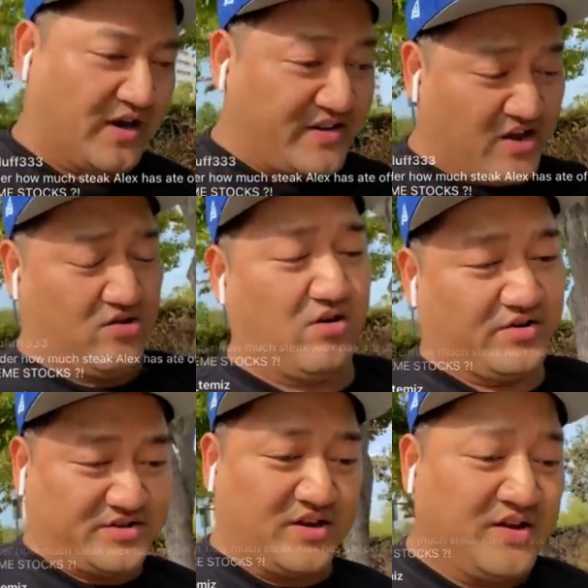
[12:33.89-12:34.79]
to her at
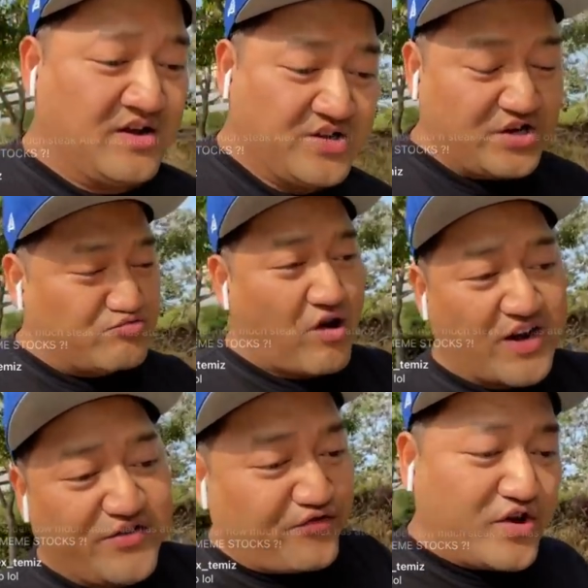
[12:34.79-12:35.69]
$10? She's
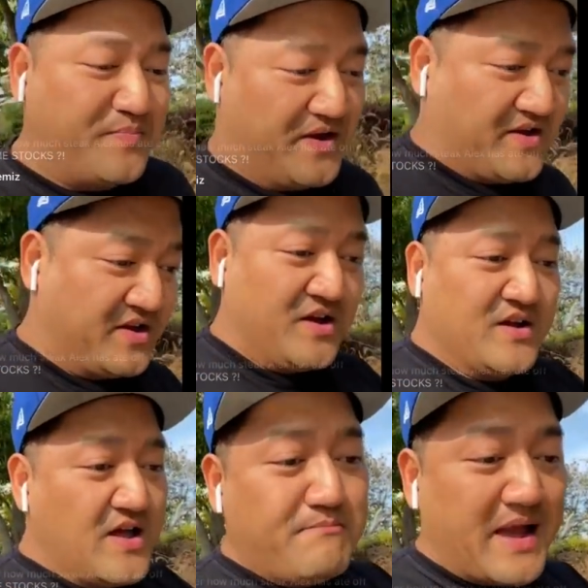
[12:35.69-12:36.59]
riding freebie.
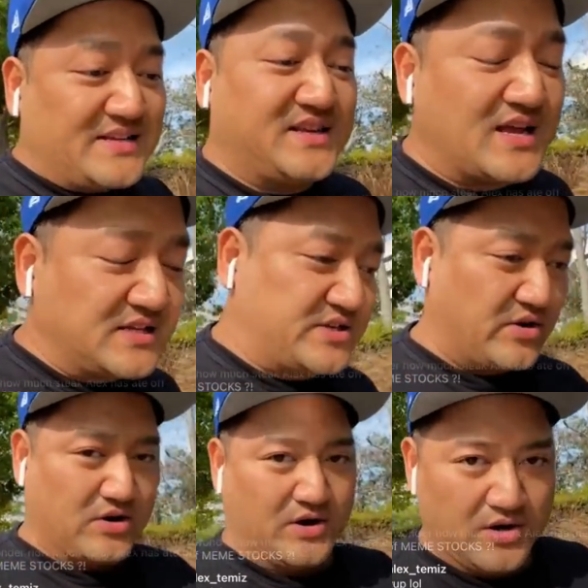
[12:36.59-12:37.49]
It makes
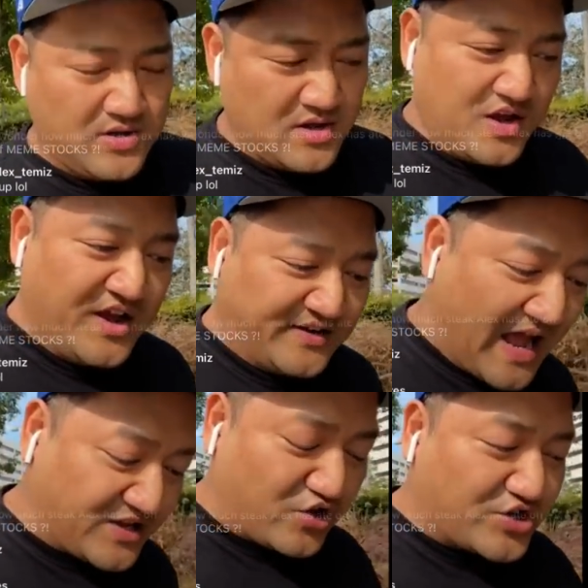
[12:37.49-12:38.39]
sense to her.
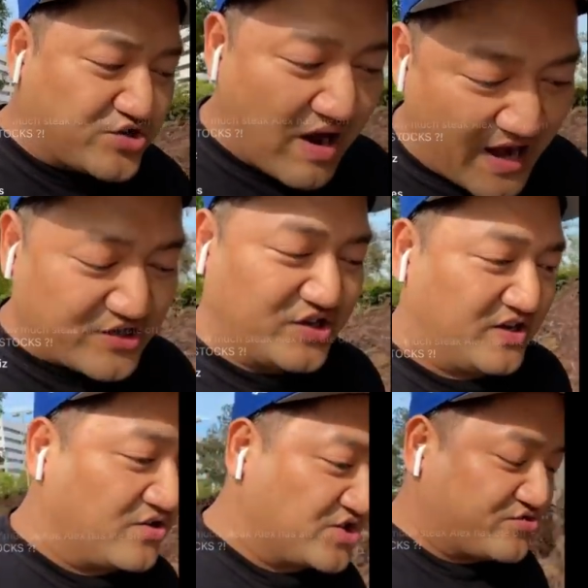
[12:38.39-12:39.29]
That's her
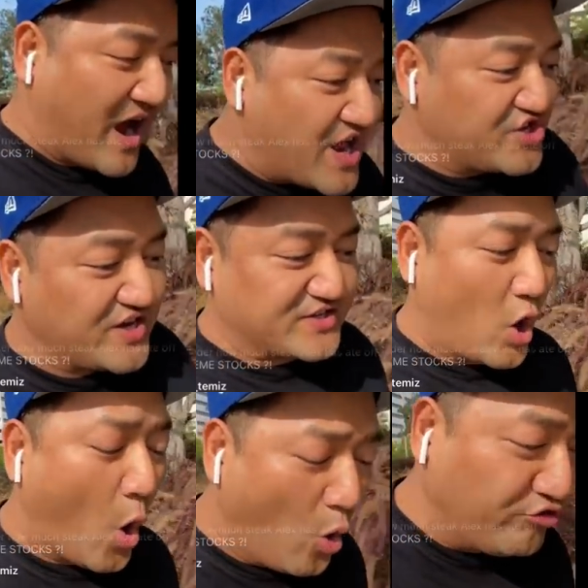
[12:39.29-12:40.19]
strategy. Her strategy
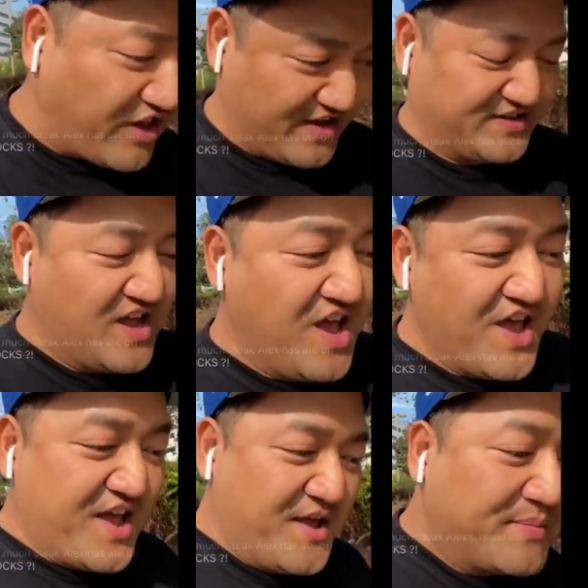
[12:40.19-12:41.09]
is to hold this
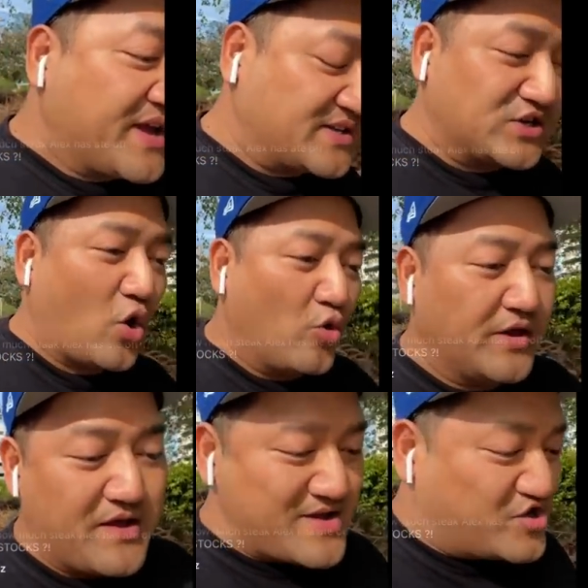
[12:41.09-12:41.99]
because it's
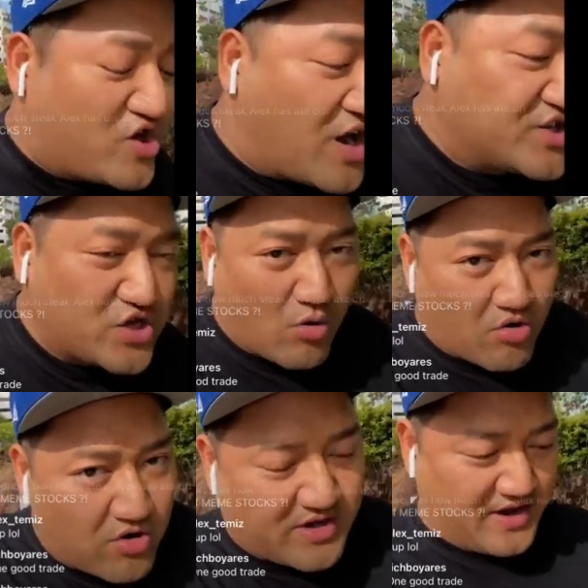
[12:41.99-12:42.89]
only she got it
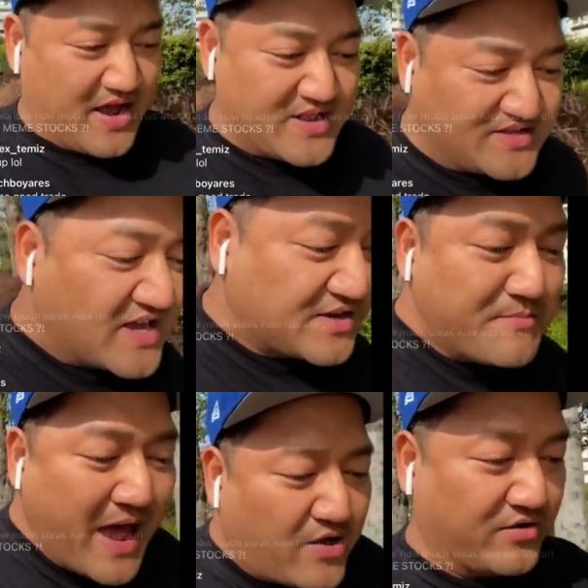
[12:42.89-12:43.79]
so early and it
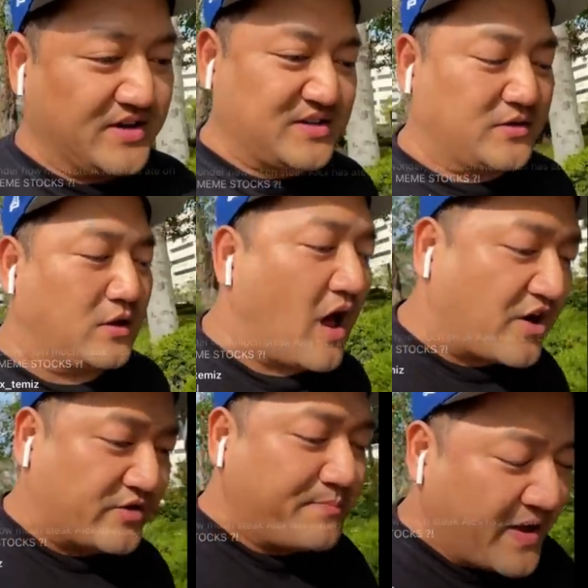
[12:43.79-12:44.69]
doesn't matter. This is a
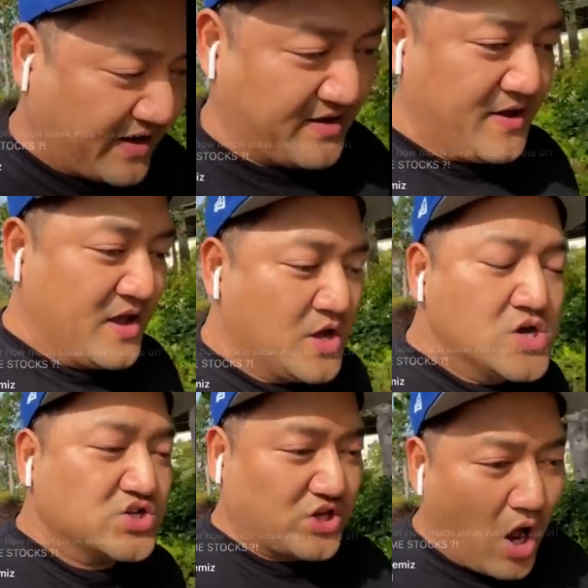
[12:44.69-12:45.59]
lottery pick.
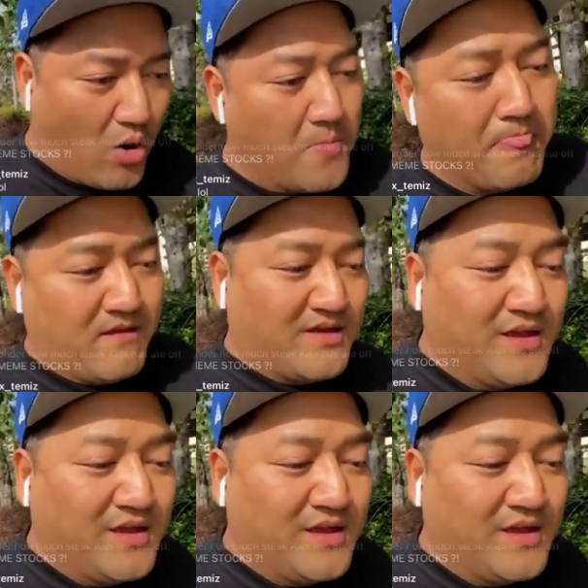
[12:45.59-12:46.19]
So,